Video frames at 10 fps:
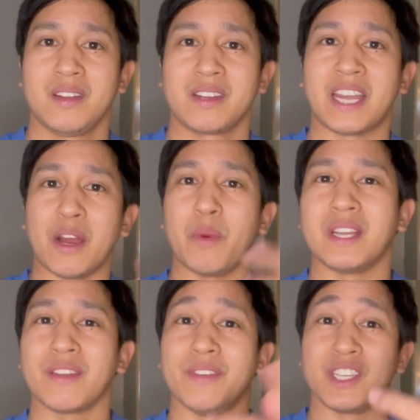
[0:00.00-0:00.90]
Can't
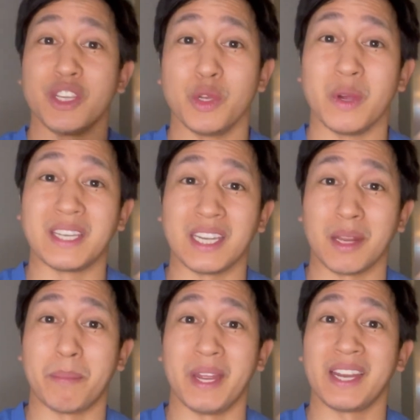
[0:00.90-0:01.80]
wait to visit you and
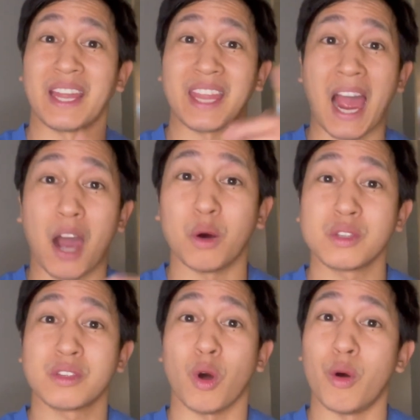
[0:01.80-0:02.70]
Tita Ping at the
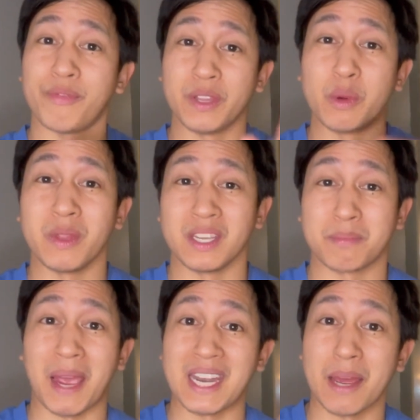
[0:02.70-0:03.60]
house, hopefully when this
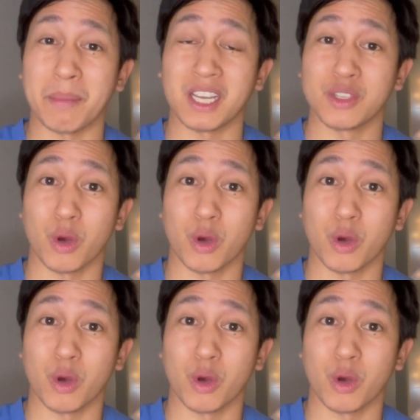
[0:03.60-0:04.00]
pandemic is